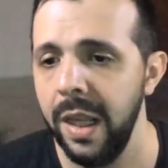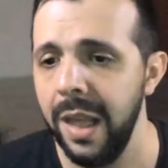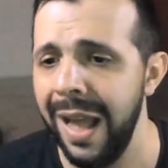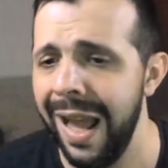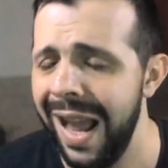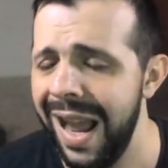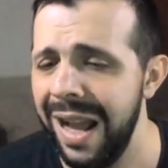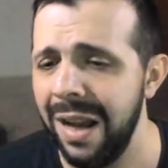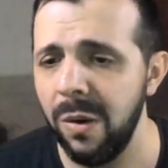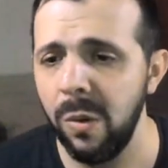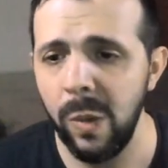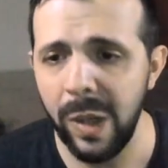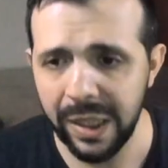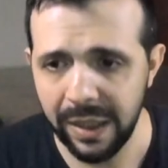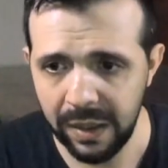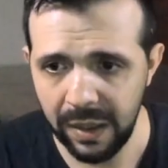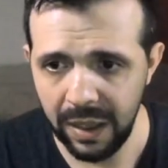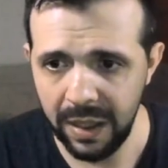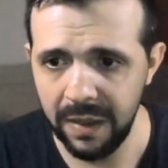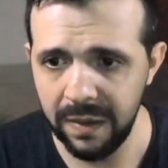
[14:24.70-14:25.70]
And
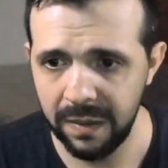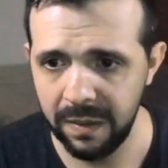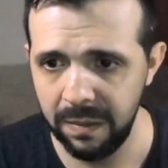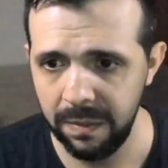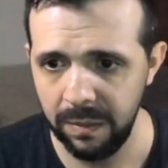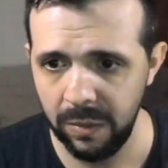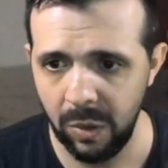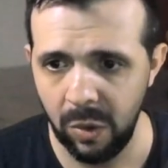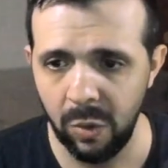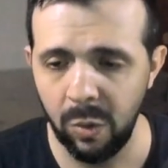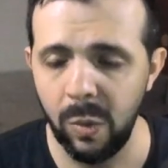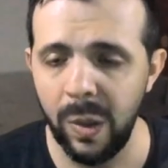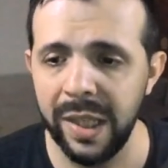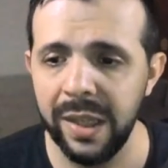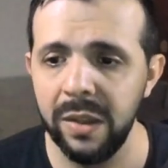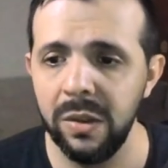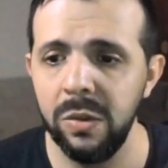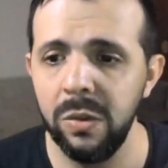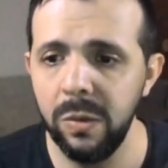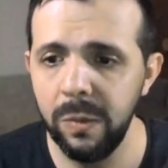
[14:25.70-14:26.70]
what is, or
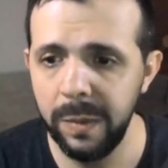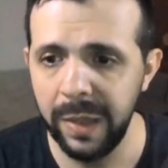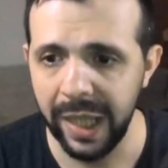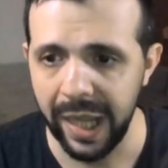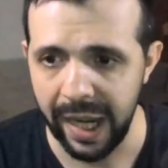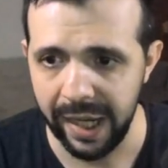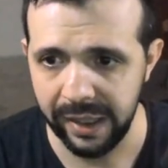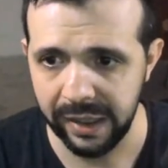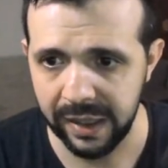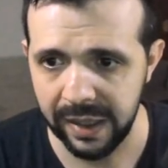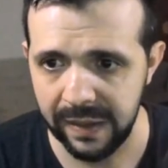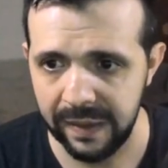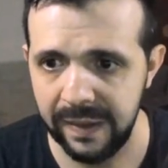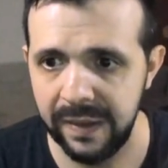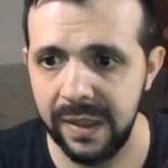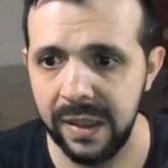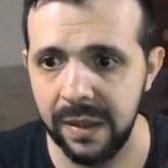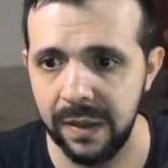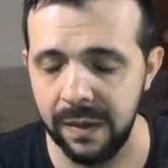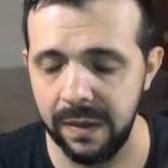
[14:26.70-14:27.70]
what do behind the
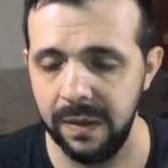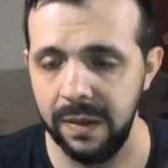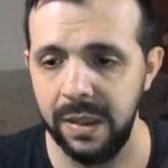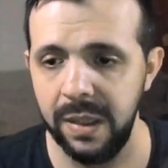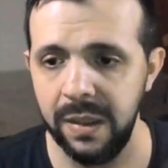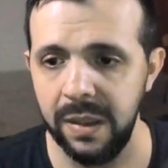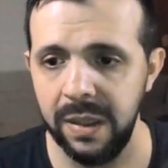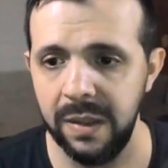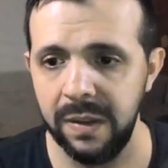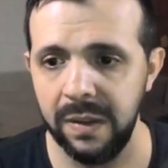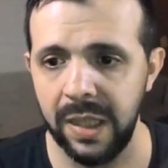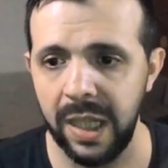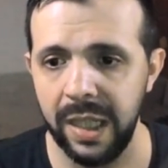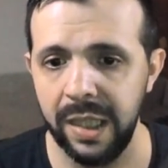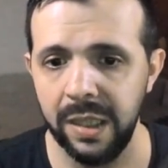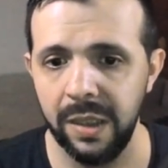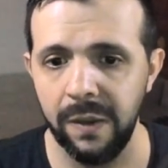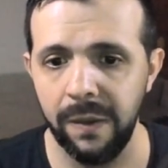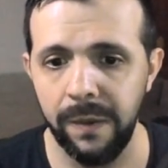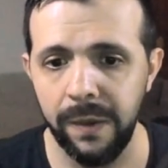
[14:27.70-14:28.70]
scenes this
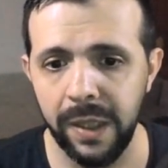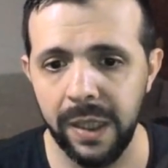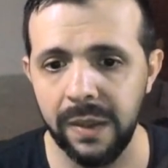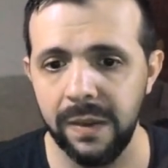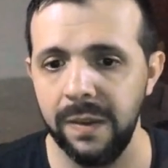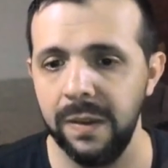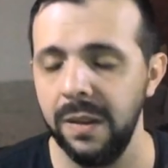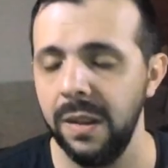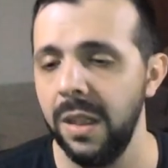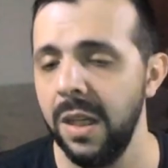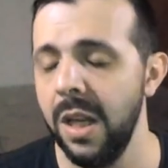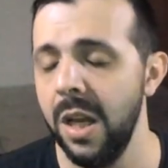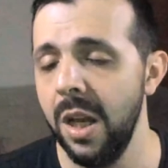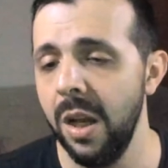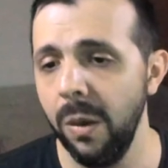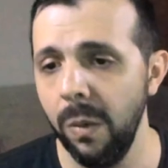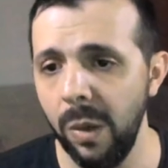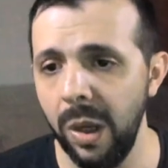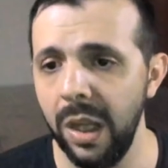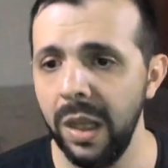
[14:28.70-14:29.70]
kind of things?
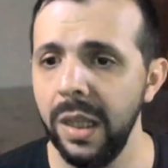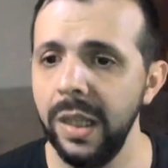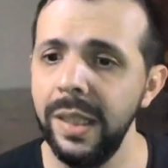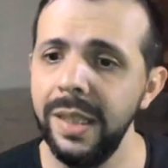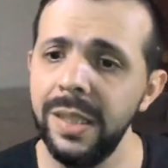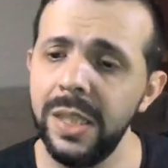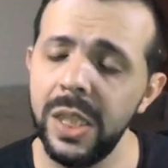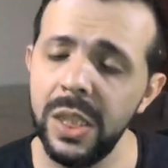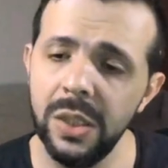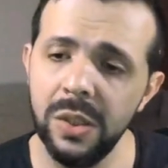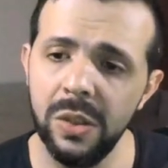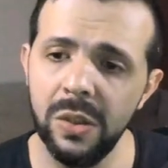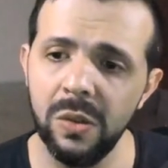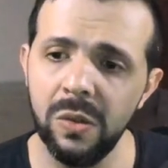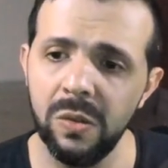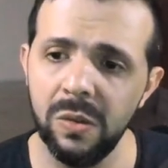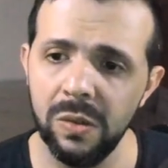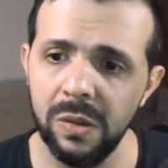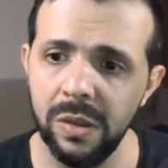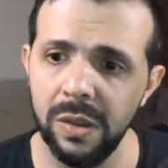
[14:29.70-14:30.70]
Well,
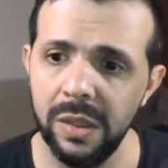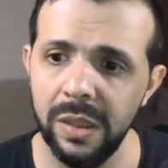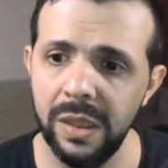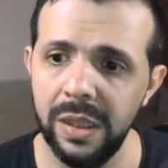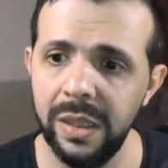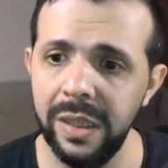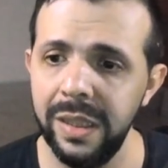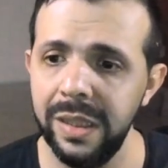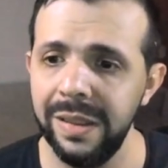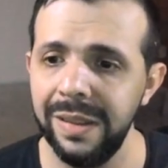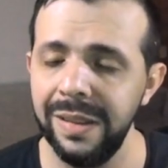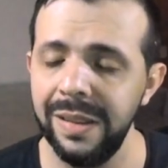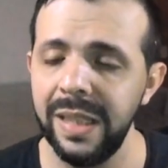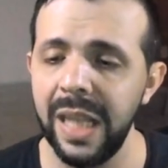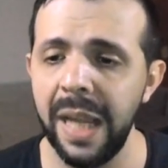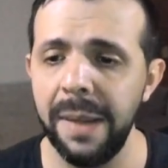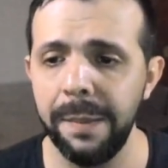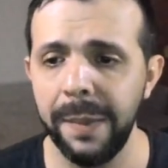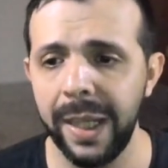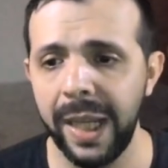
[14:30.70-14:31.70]
introduce
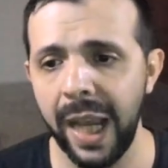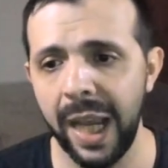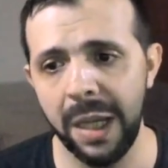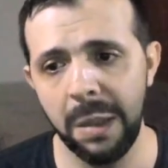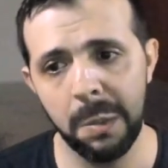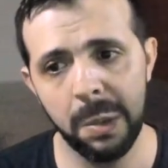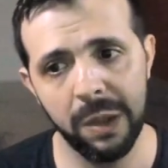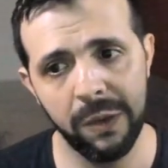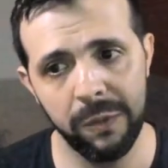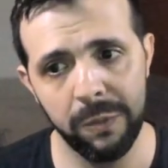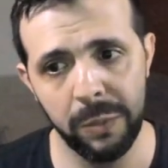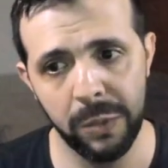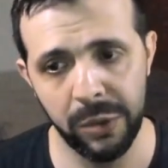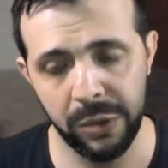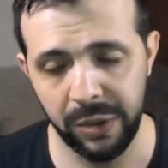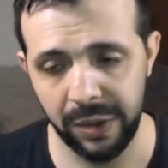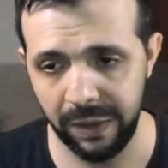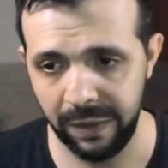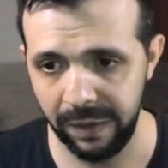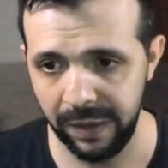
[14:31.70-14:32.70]
some kind of
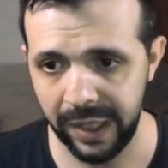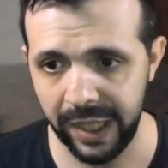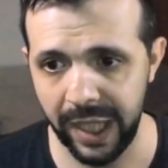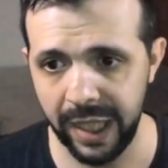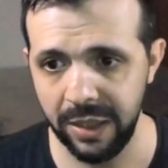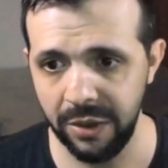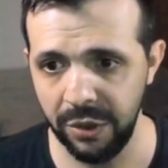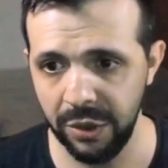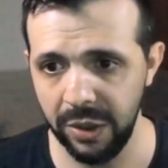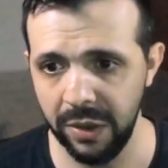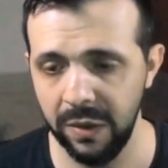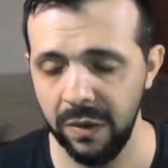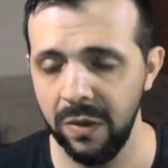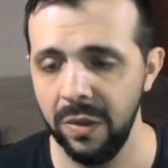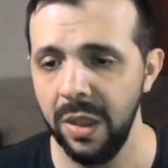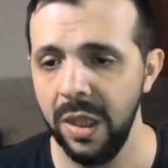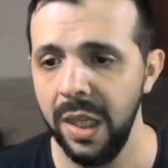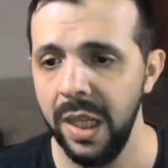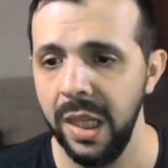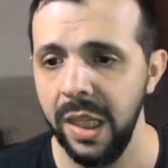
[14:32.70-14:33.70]
modifications
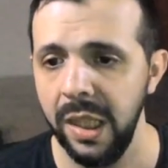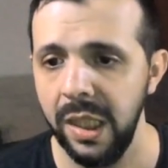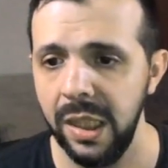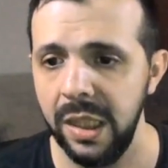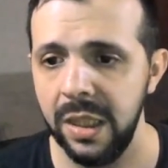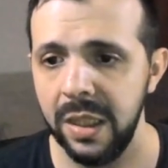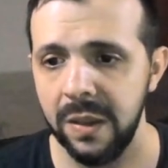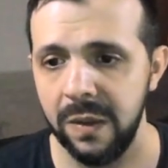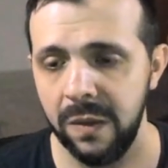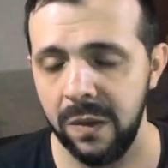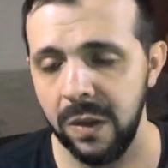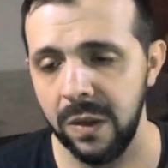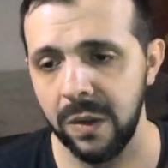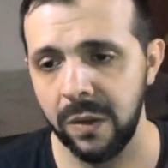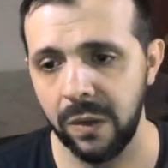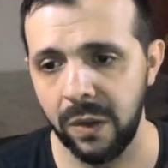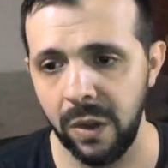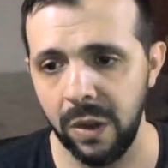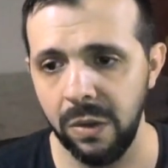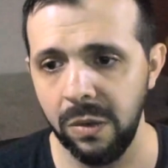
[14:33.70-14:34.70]
in the source
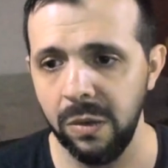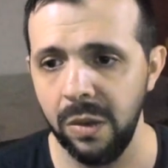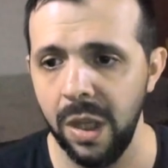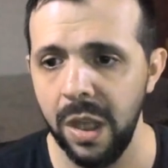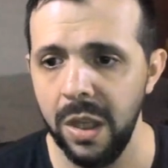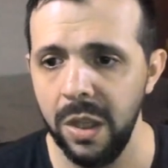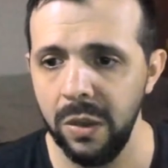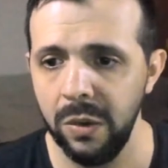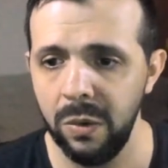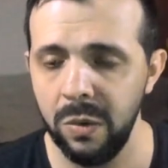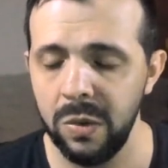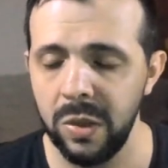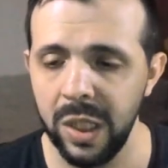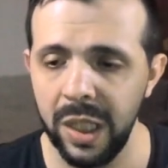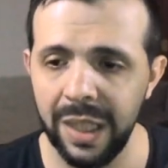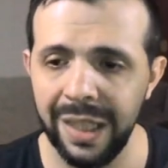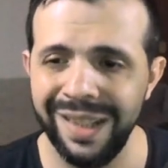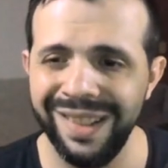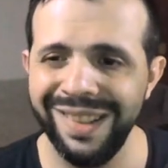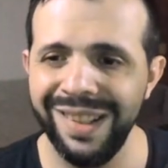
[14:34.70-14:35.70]
code to check
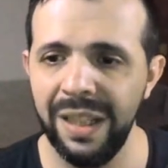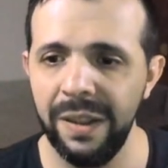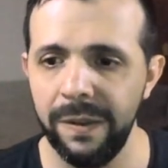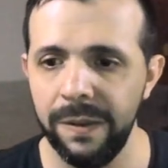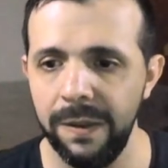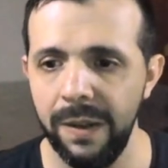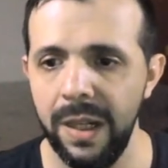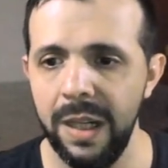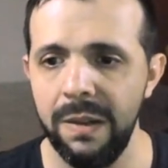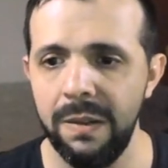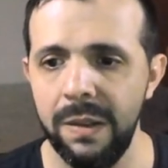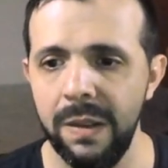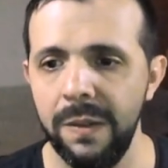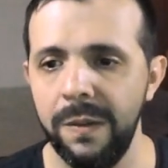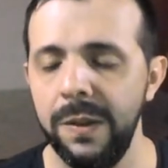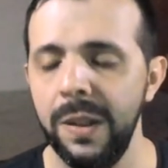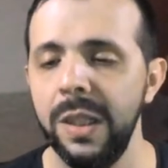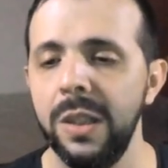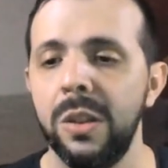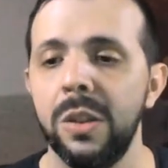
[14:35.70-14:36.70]
if
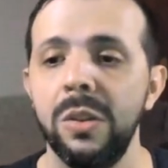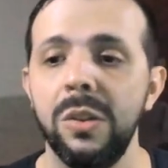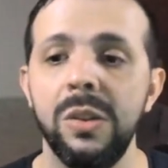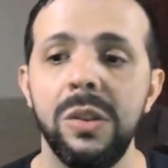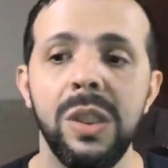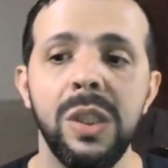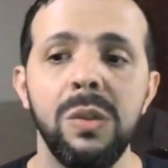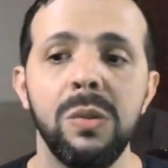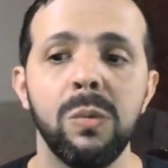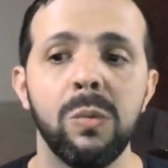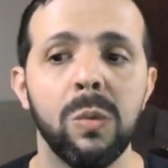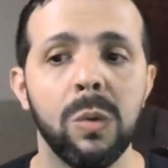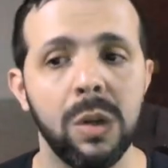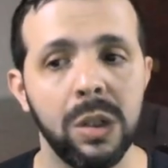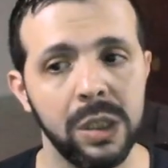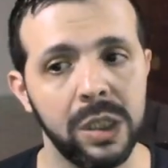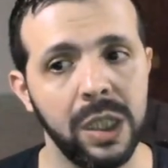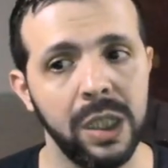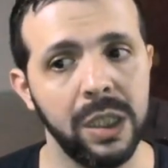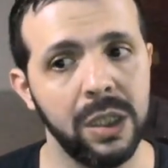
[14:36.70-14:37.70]
everything continue
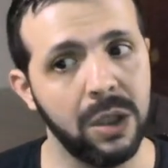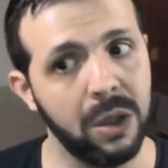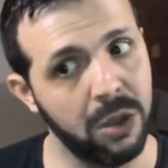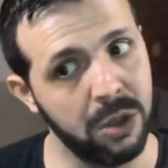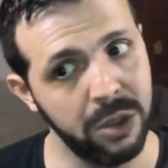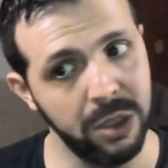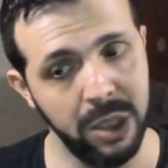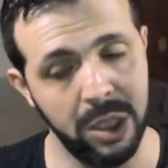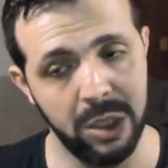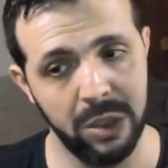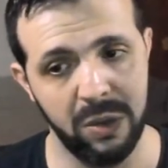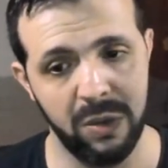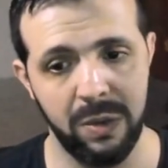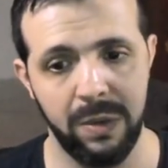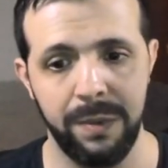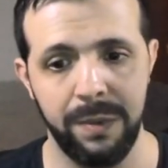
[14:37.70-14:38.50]
working or not.